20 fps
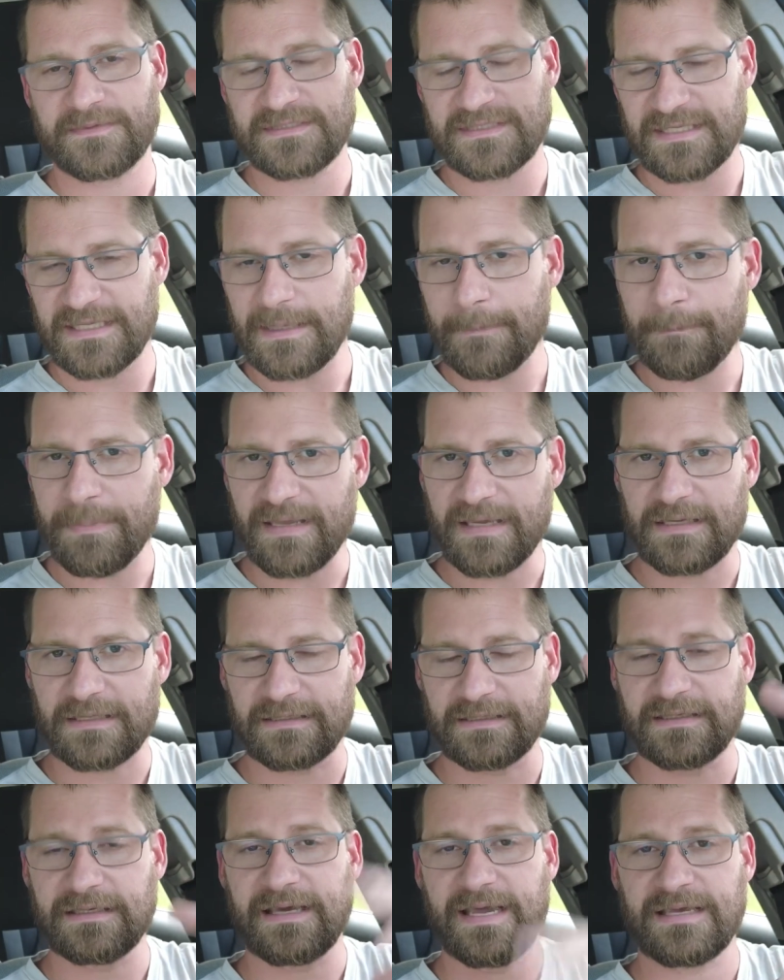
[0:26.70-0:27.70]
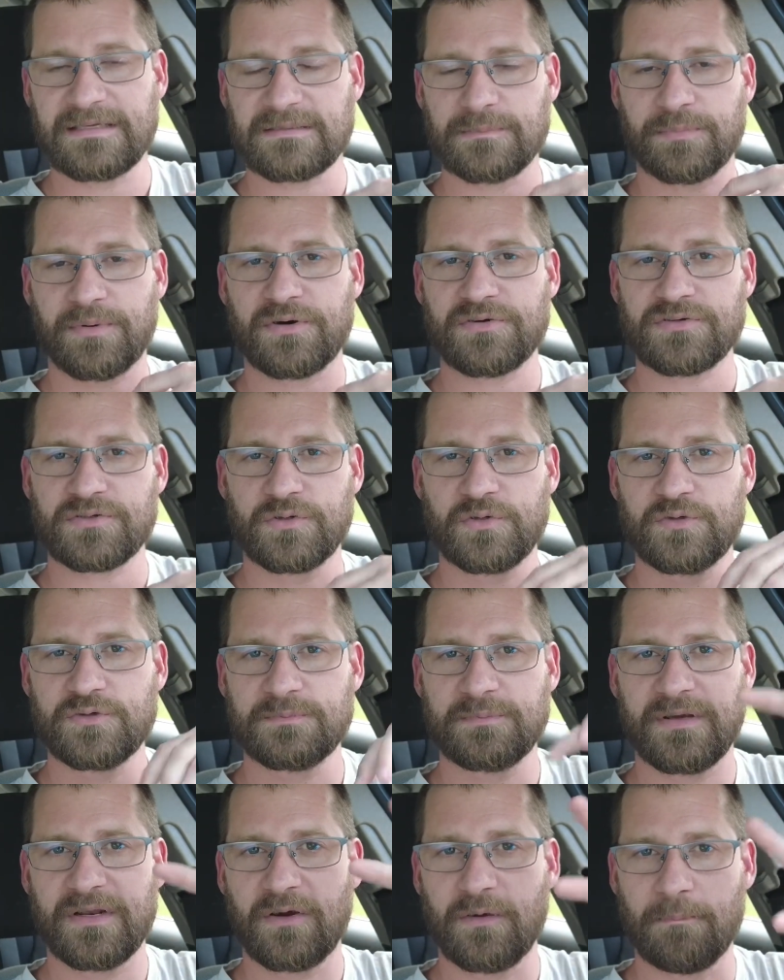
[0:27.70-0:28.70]
typically, as a person
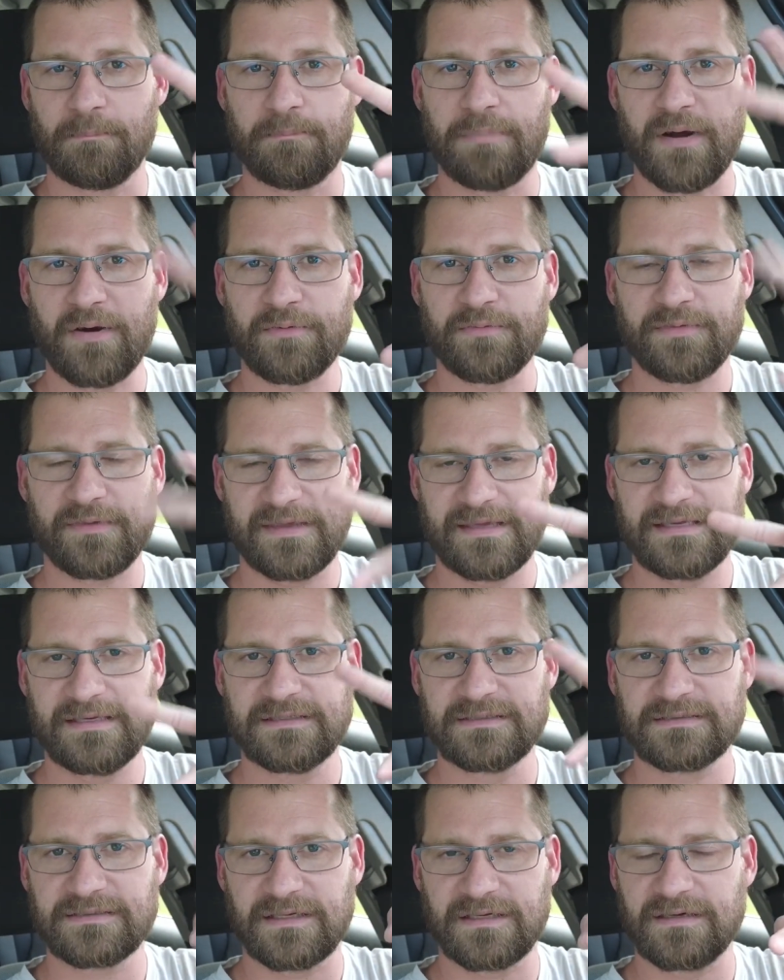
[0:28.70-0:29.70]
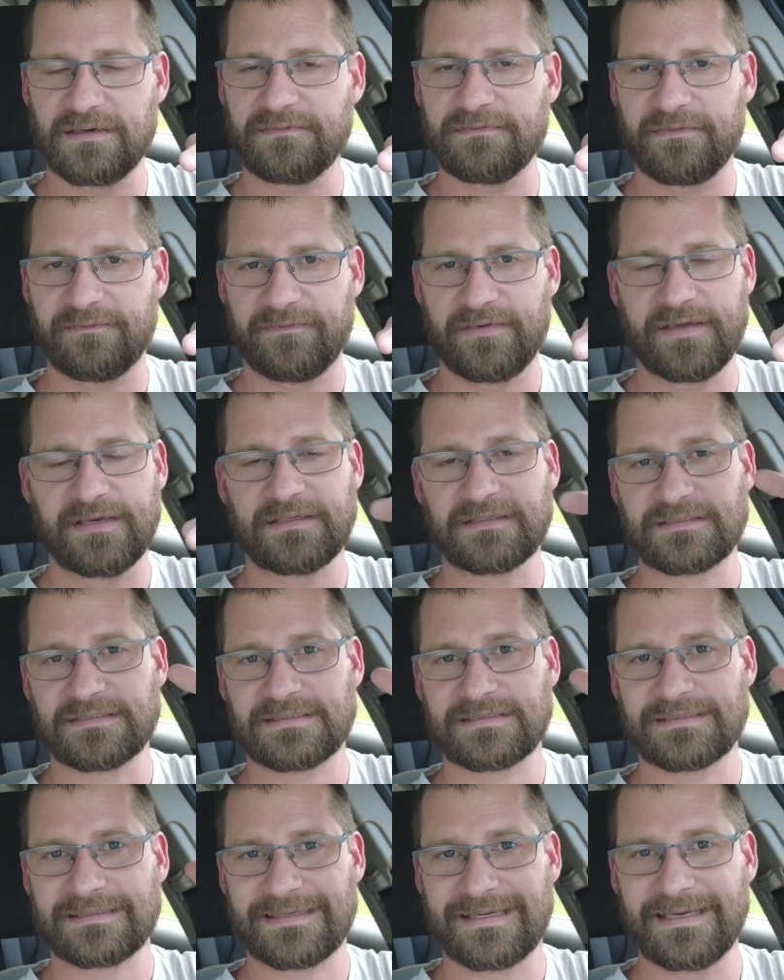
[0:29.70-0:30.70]
who's been on both ends of the fence,